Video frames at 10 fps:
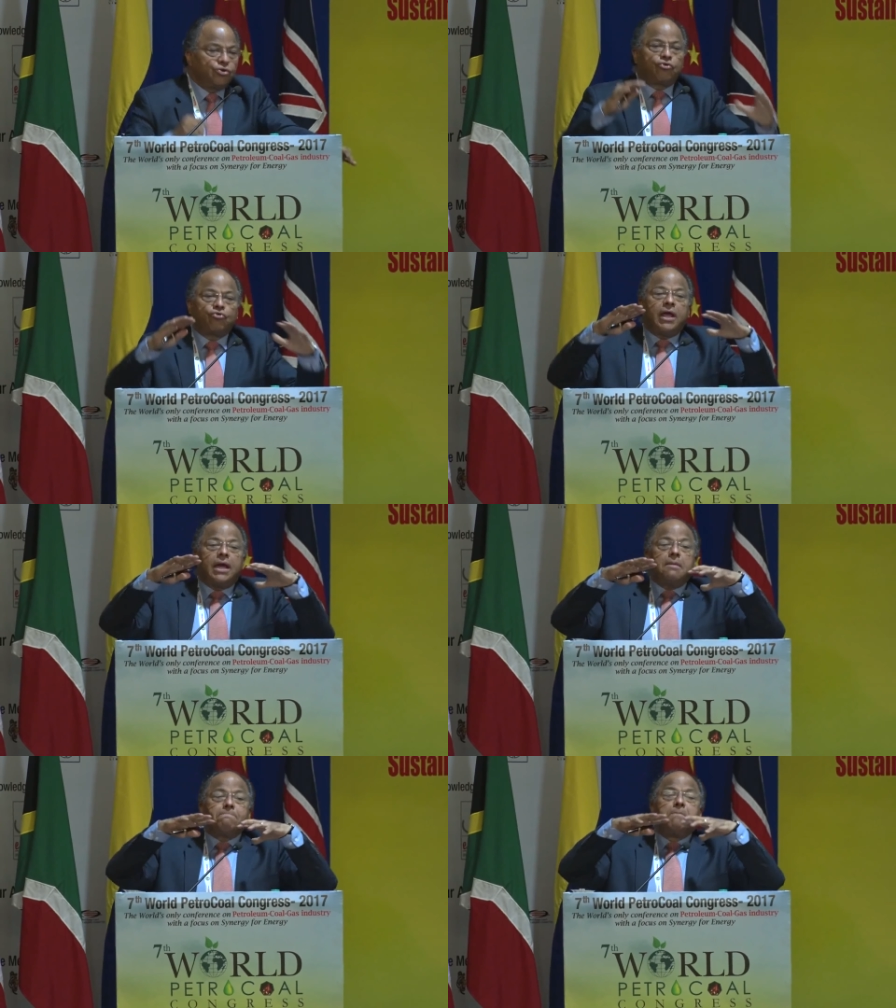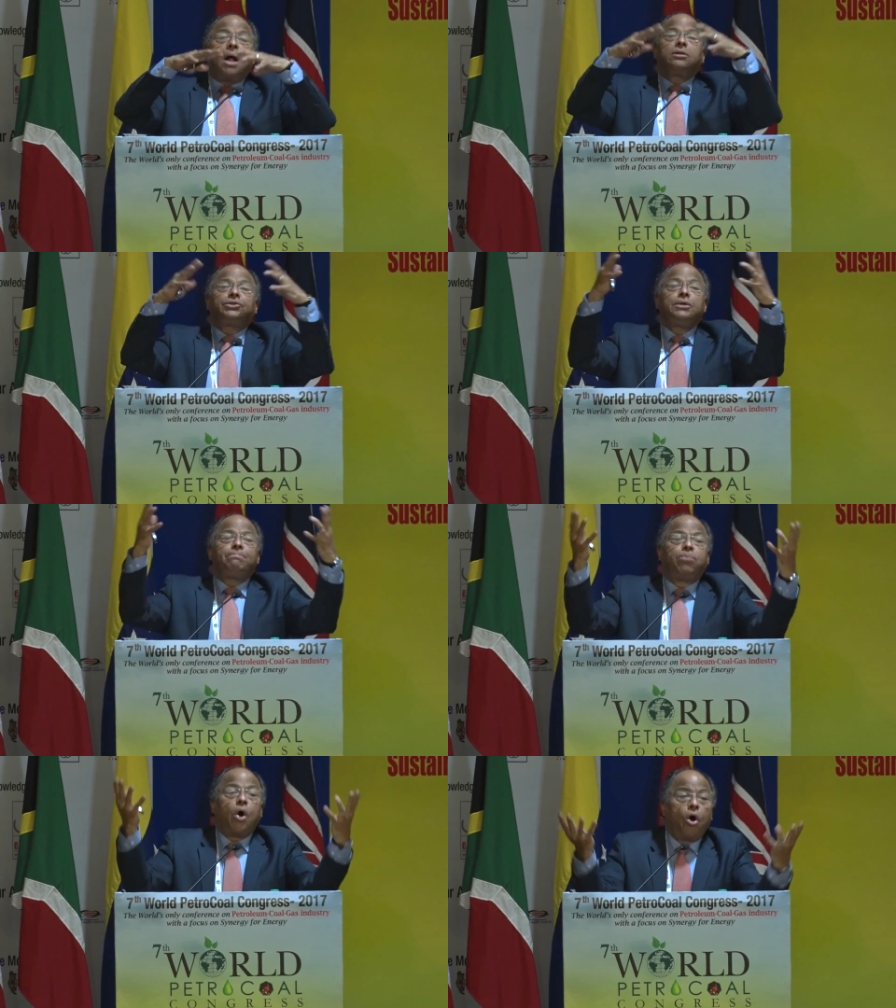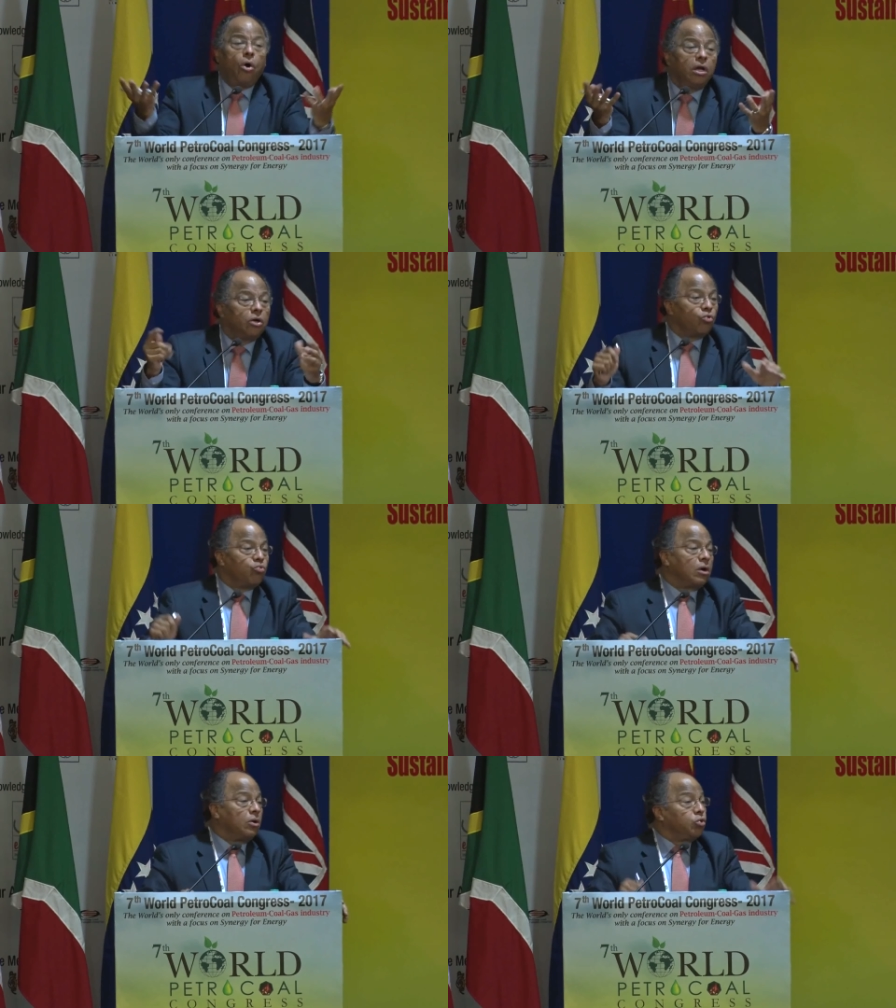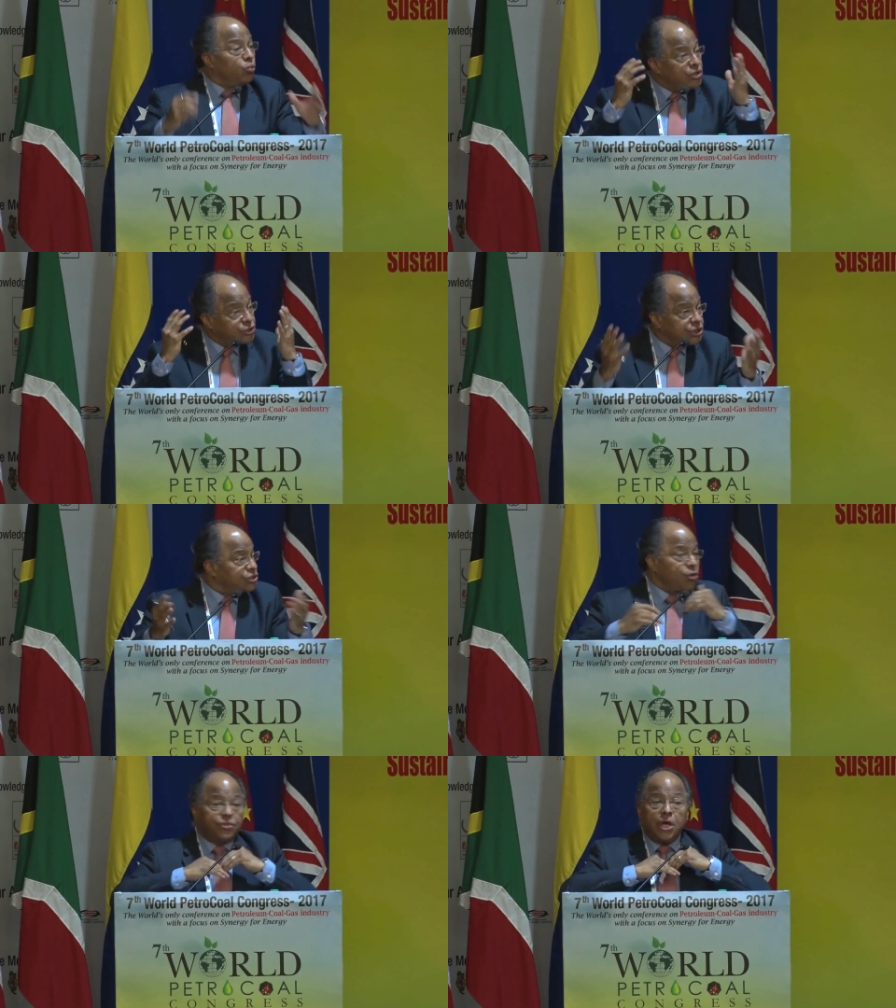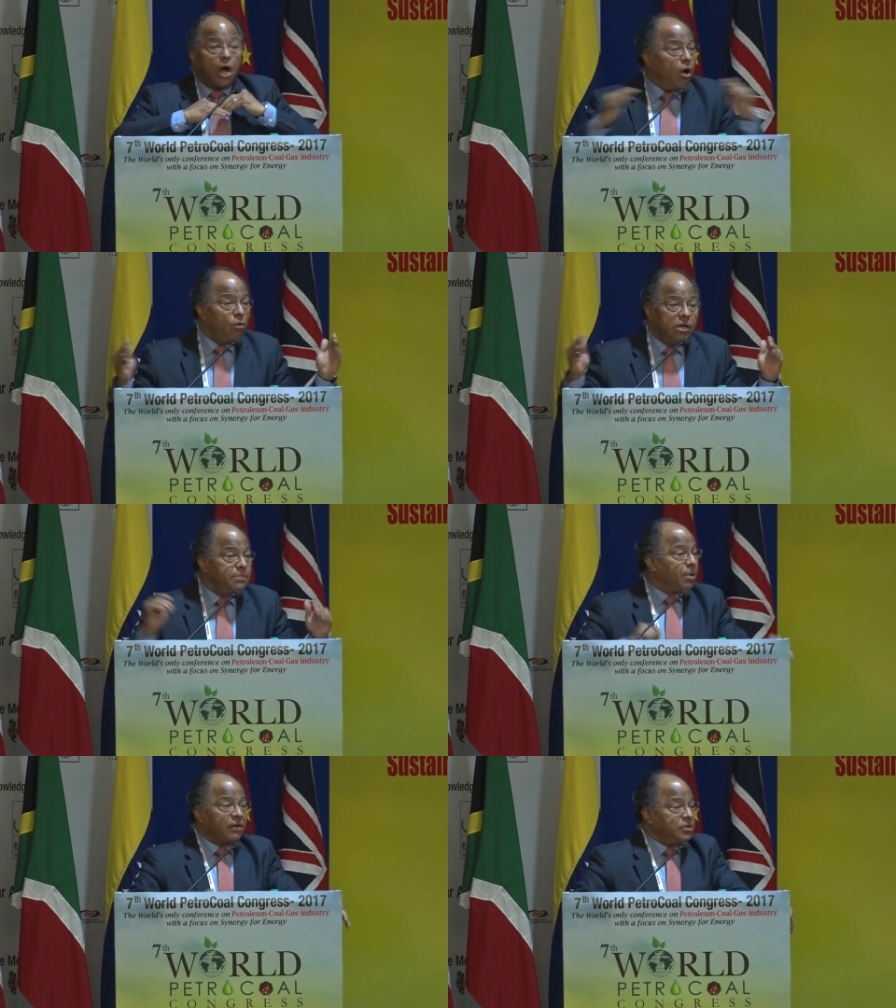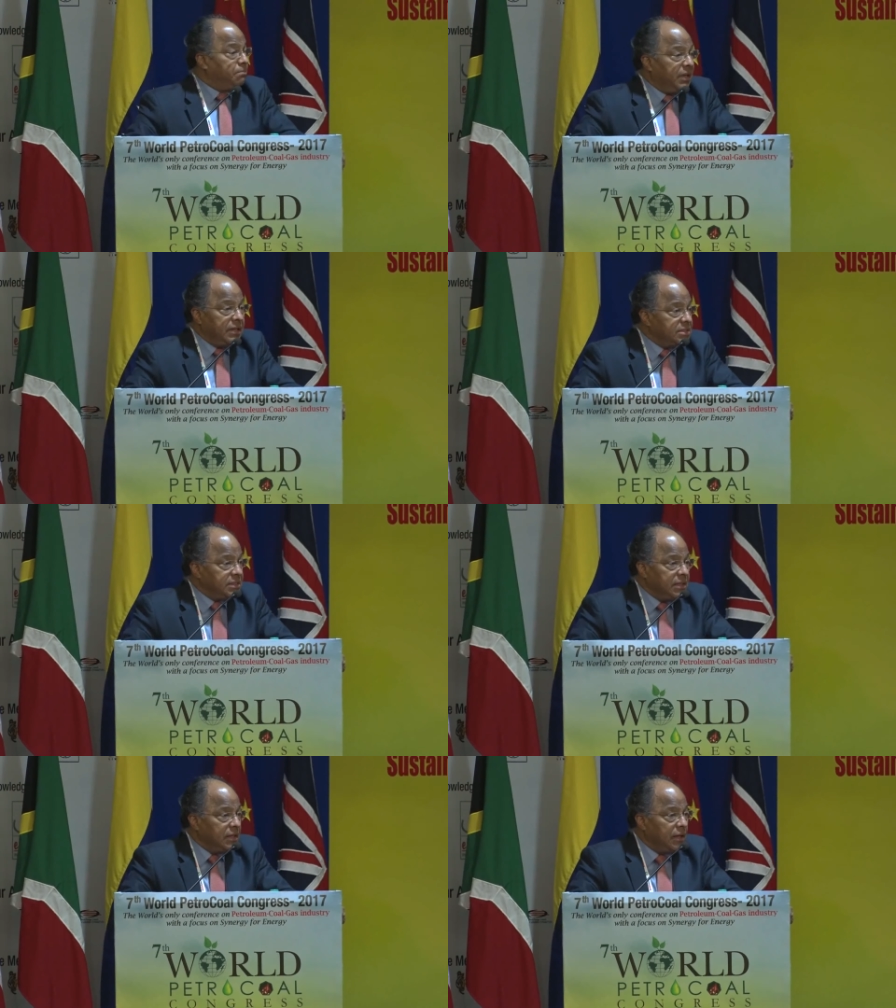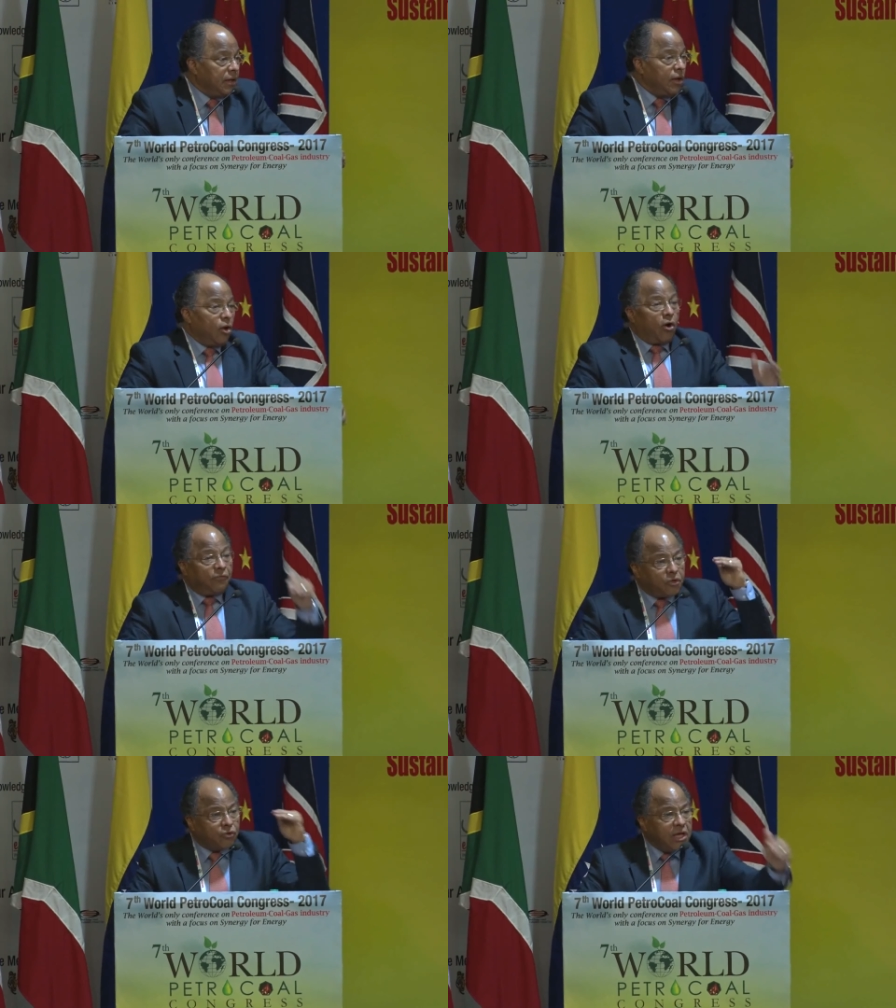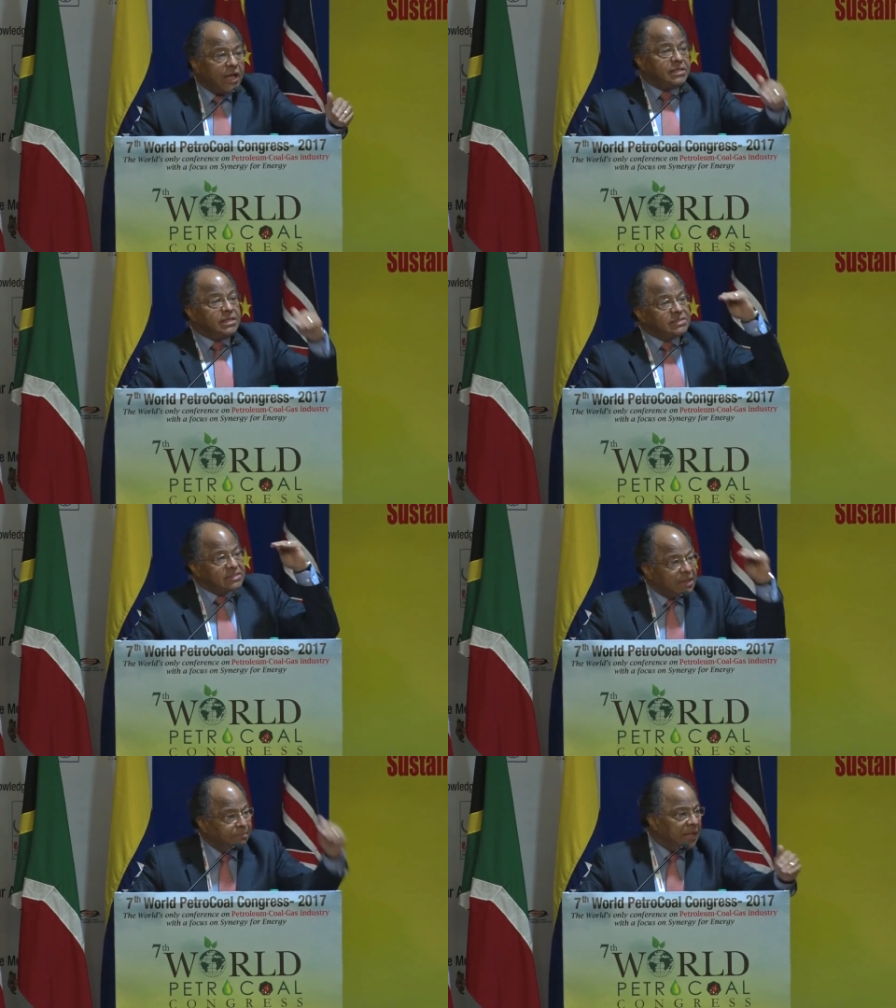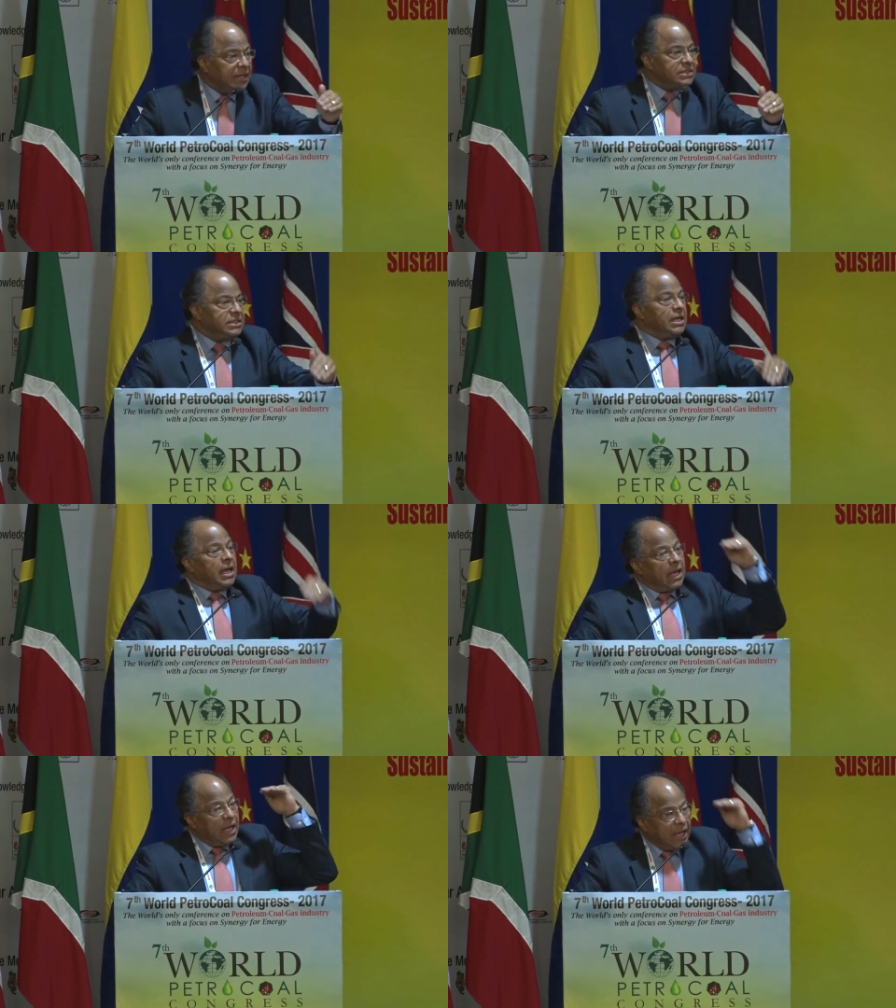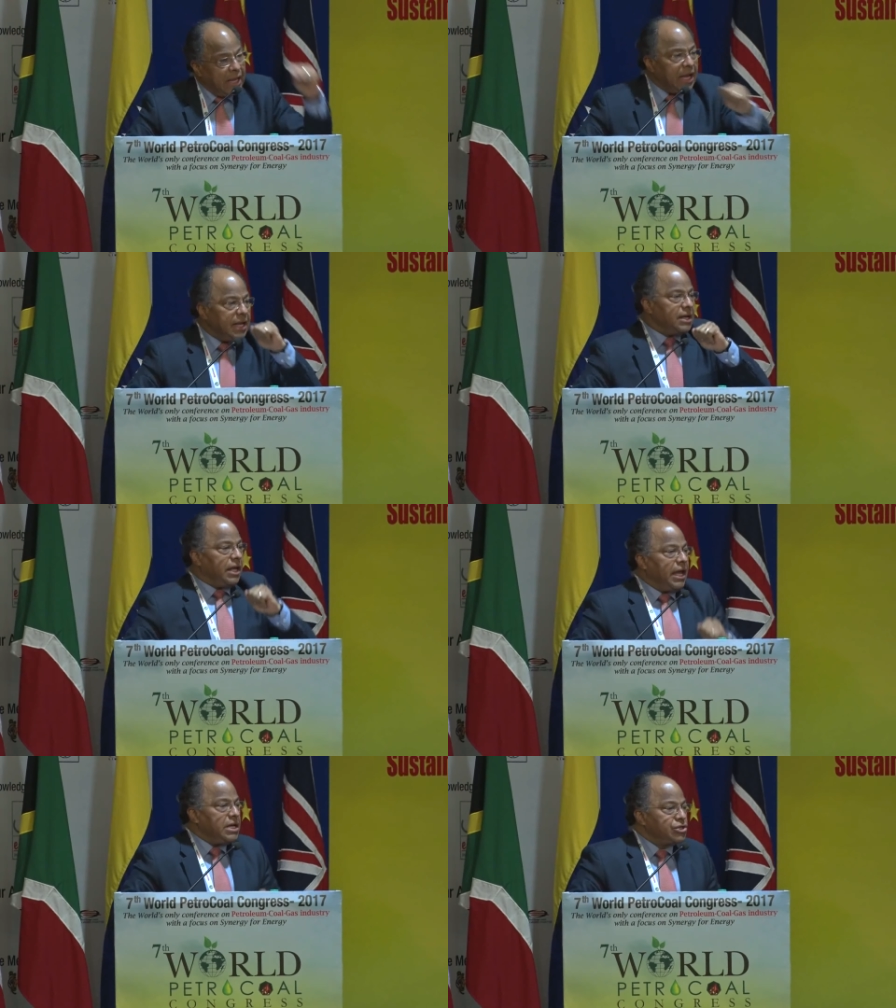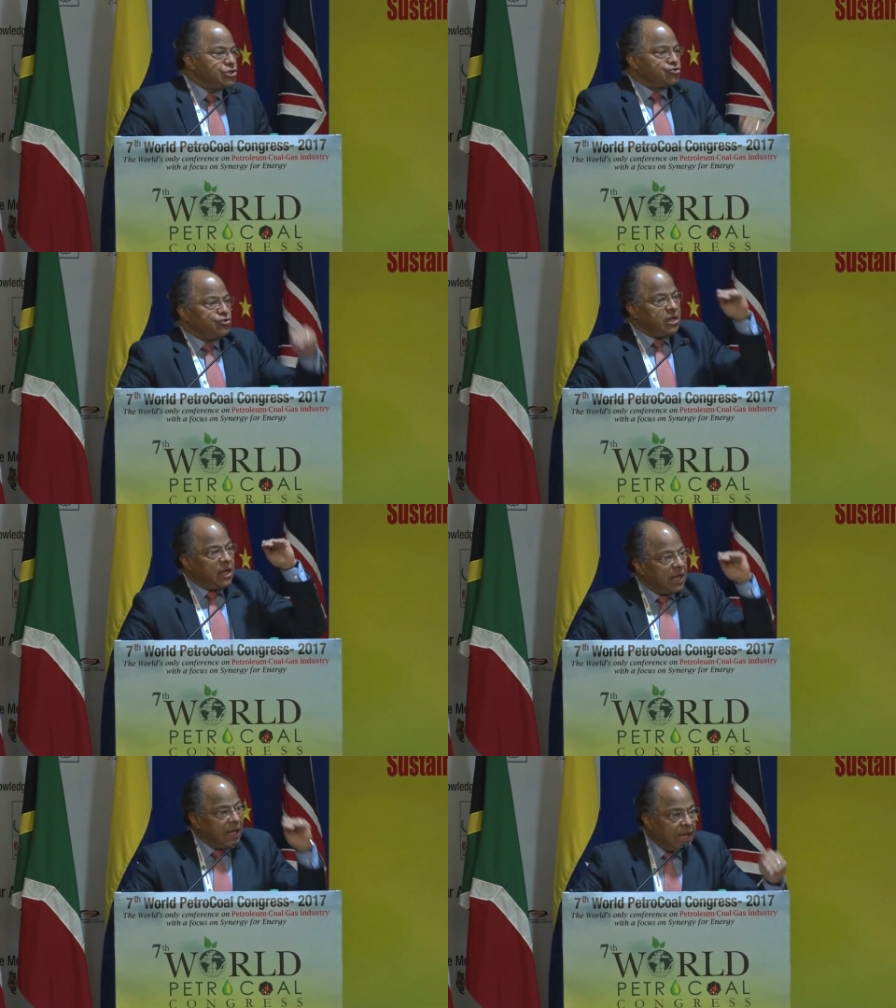to create multipolar world, which is the only possibility of creating stability in industry,